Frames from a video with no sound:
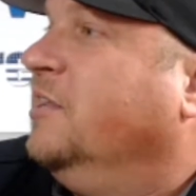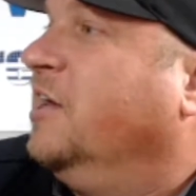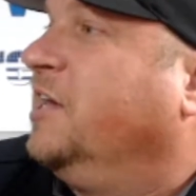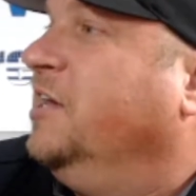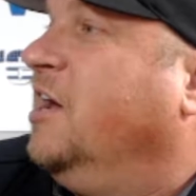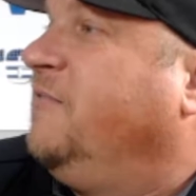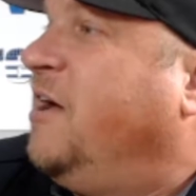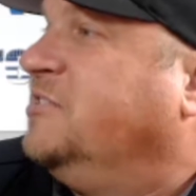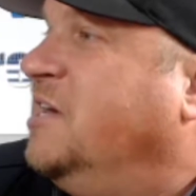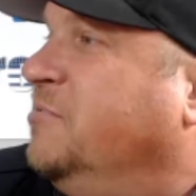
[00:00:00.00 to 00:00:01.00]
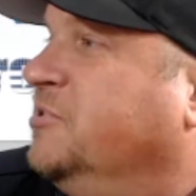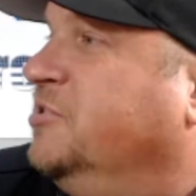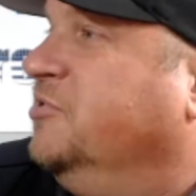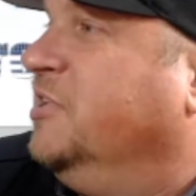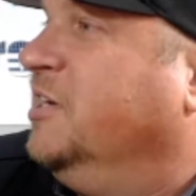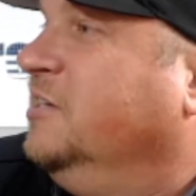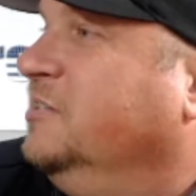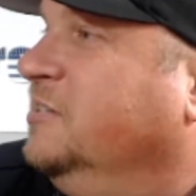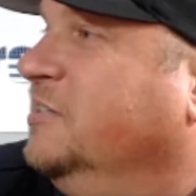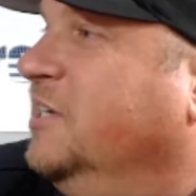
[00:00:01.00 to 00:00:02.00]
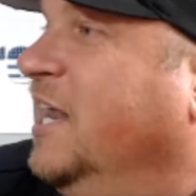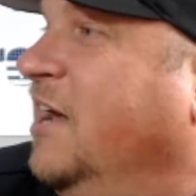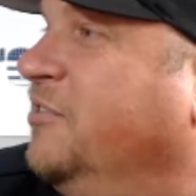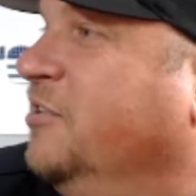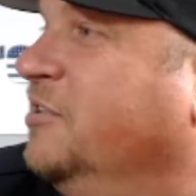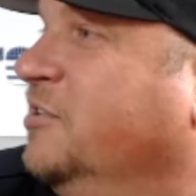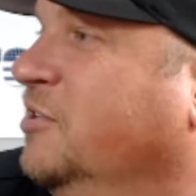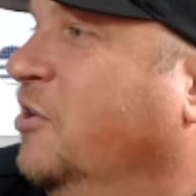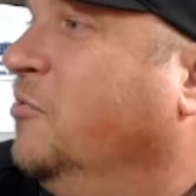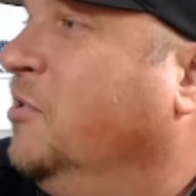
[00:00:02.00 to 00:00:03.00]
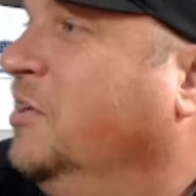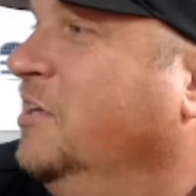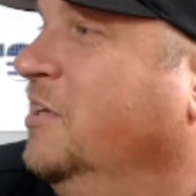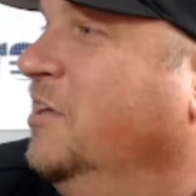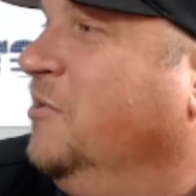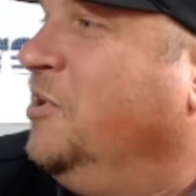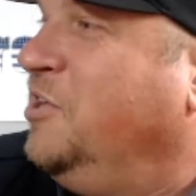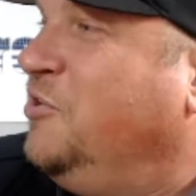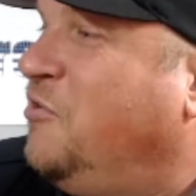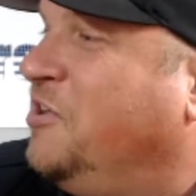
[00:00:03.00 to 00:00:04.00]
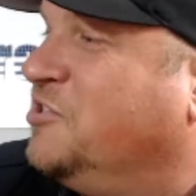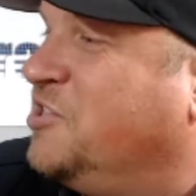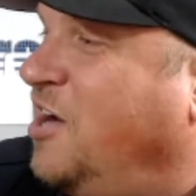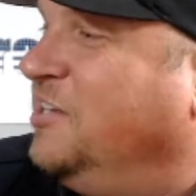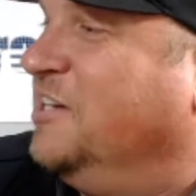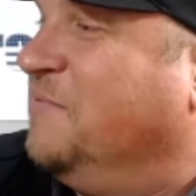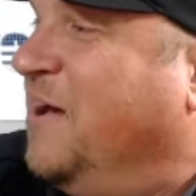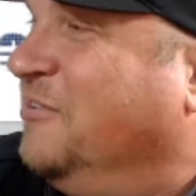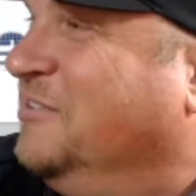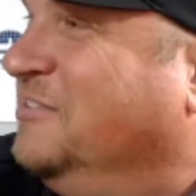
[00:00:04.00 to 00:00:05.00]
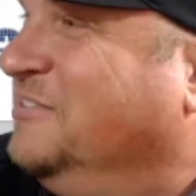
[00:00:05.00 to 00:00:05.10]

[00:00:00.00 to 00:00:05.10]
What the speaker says: lucky enough, I was able to get out there and go to one. What are you over there chuckling about?